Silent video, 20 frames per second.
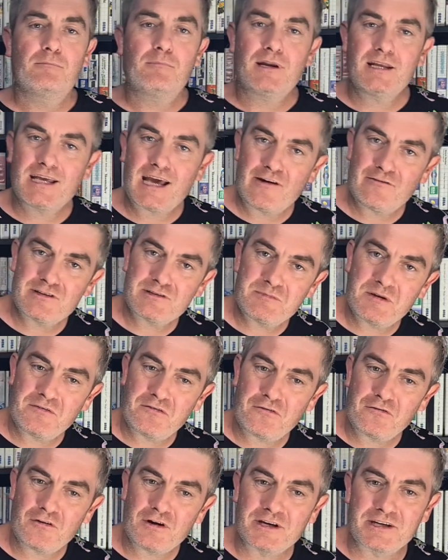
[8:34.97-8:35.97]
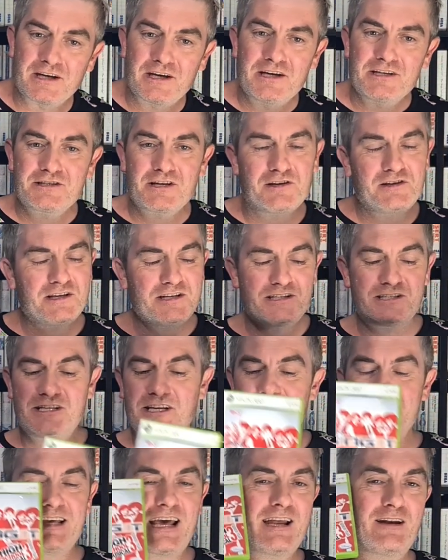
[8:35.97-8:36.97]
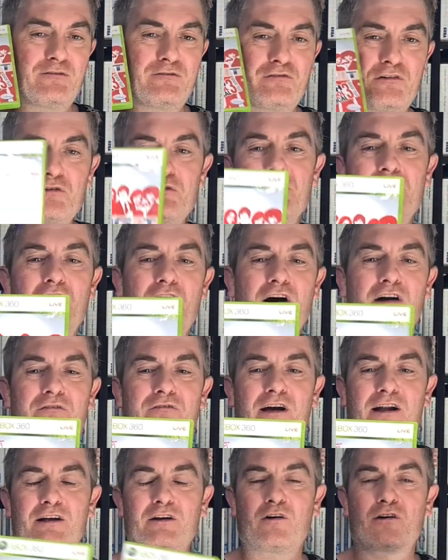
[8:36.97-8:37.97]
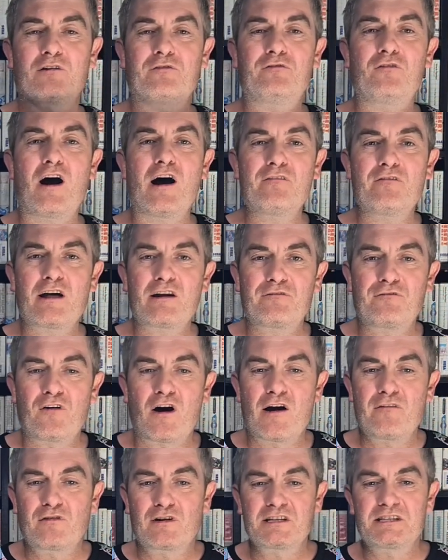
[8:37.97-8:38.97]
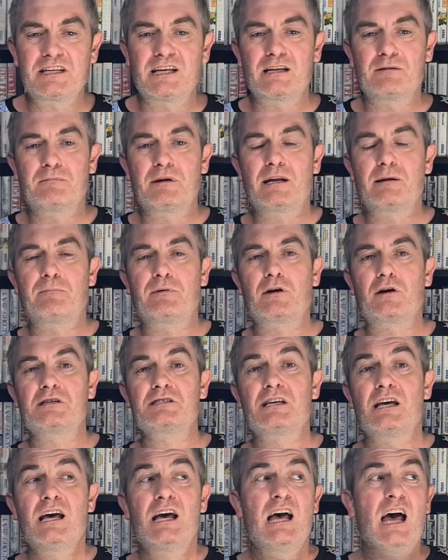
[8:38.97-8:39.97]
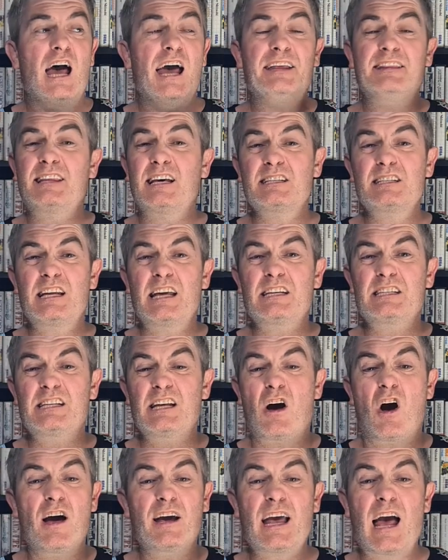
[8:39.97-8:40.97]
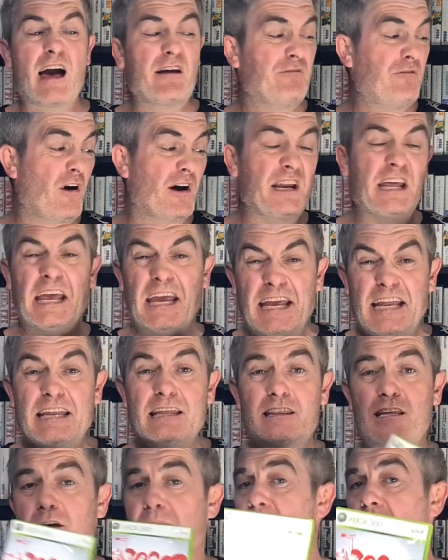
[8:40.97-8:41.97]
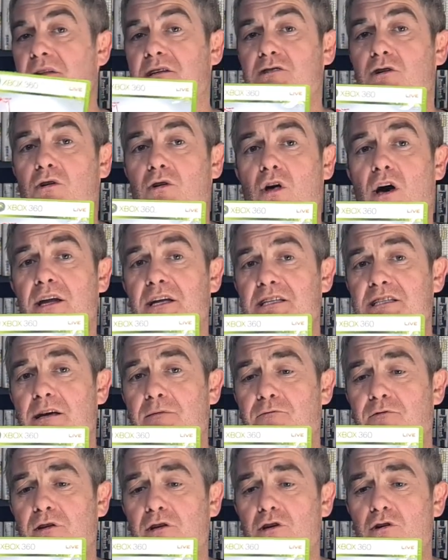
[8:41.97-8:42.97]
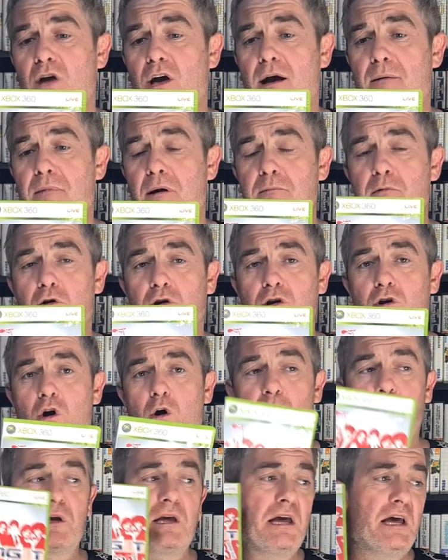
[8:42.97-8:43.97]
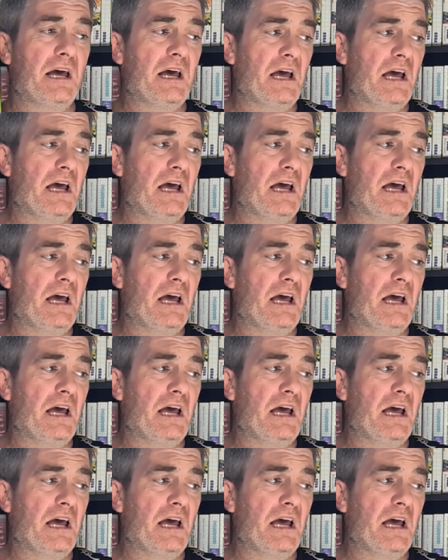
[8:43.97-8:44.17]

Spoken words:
But he gave it to me for free. So this sits at a very high value on a 5 out of 5 on a dealer meter because it doesn't actually, I can't find anything about this online except for the new American copy.